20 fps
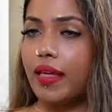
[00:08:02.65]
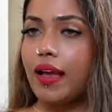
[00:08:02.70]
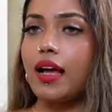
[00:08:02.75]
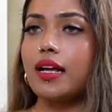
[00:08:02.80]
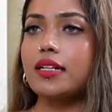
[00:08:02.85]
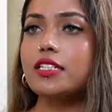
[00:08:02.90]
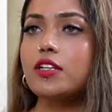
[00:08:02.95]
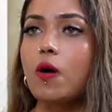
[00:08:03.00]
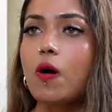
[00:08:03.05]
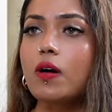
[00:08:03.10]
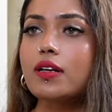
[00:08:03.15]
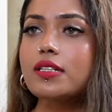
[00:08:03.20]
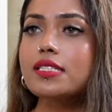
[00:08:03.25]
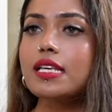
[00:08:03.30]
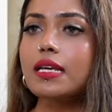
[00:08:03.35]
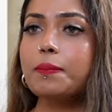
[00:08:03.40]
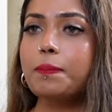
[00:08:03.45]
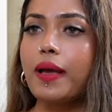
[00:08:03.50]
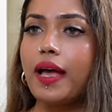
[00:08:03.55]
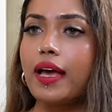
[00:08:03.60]
Yeah,
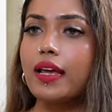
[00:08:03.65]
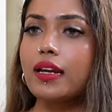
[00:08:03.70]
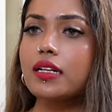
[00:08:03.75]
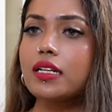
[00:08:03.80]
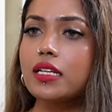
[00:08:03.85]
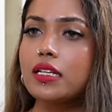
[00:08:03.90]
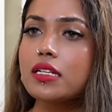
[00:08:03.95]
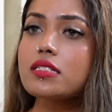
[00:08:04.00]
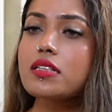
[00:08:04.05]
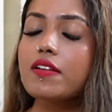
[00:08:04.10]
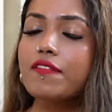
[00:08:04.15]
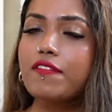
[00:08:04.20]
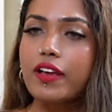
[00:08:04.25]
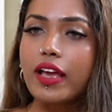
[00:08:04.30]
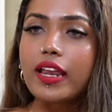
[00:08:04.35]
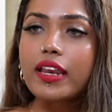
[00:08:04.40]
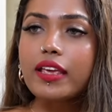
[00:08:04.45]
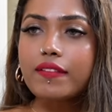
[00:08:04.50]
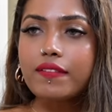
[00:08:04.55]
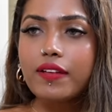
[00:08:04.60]
toxic parenting is a
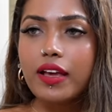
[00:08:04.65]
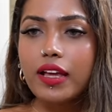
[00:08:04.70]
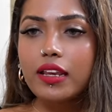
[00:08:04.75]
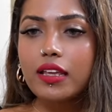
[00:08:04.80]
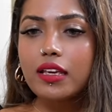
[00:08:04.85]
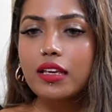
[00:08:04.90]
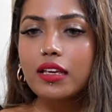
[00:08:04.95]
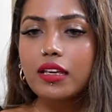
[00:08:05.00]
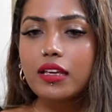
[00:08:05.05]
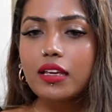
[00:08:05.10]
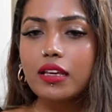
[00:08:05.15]
very very